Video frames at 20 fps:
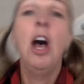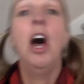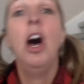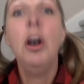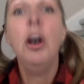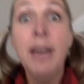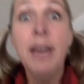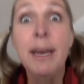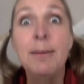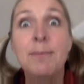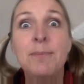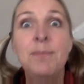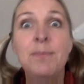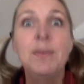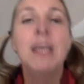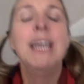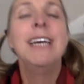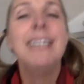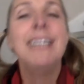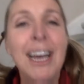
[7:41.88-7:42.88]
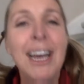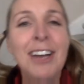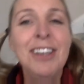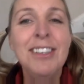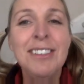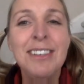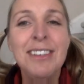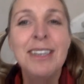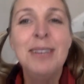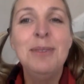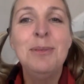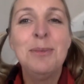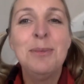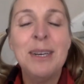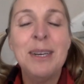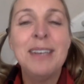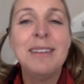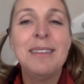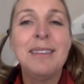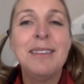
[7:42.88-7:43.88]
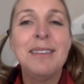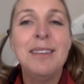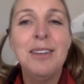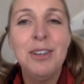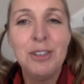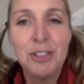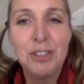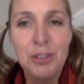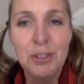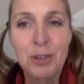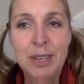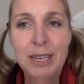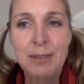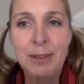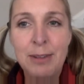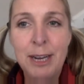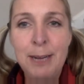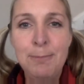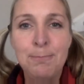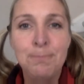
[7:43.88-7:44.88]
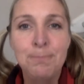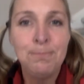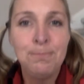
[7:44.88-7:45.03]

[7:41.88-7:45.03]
Okay, now you're done with your story, right?